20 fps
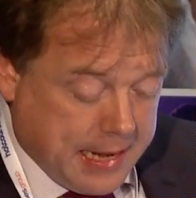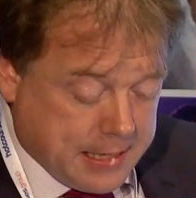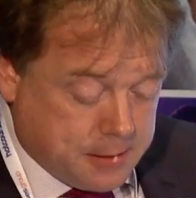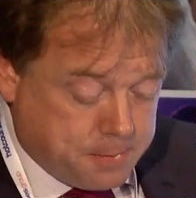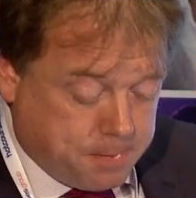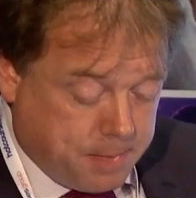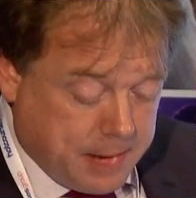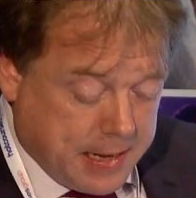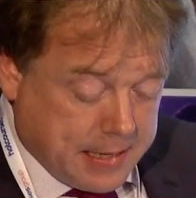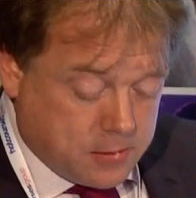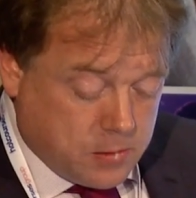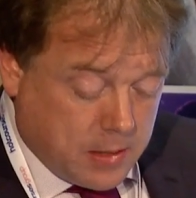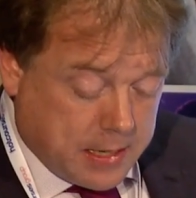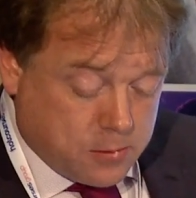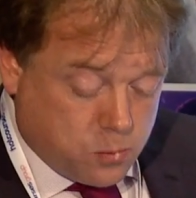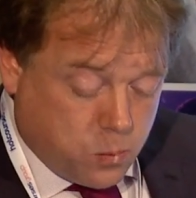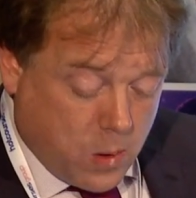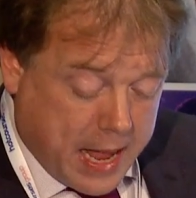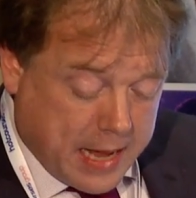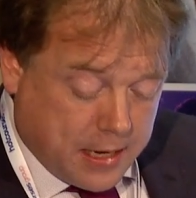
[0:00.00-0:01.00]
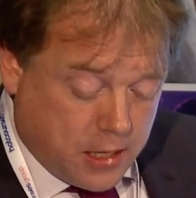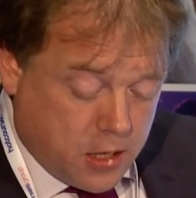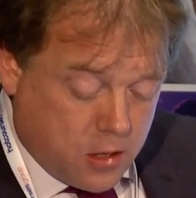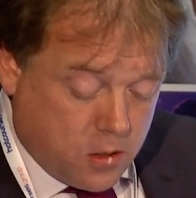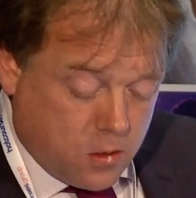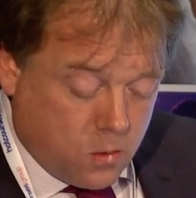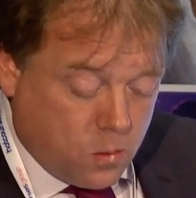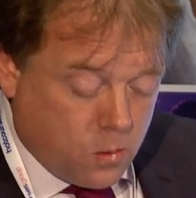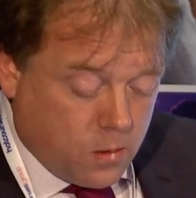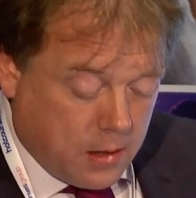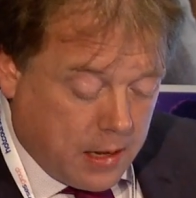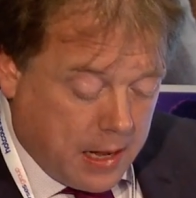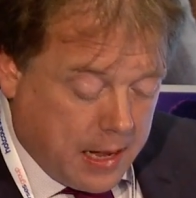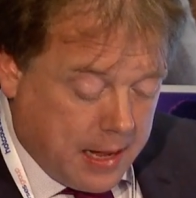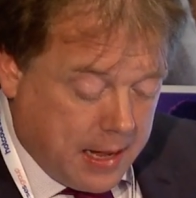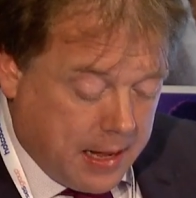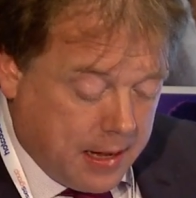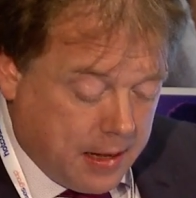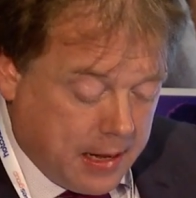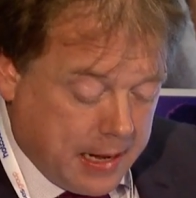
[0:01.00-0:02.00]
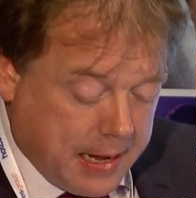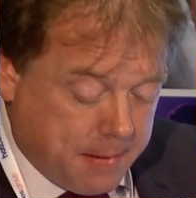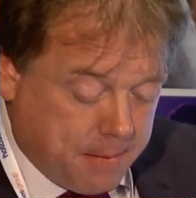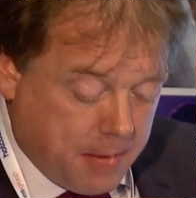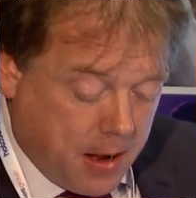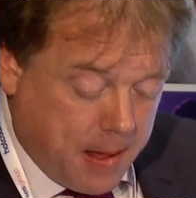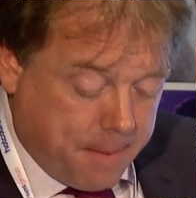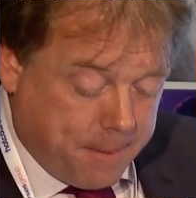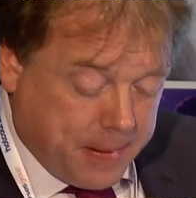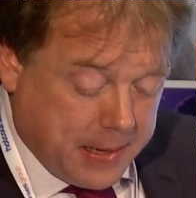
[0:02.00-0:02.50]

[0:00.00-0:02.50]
is where you, in my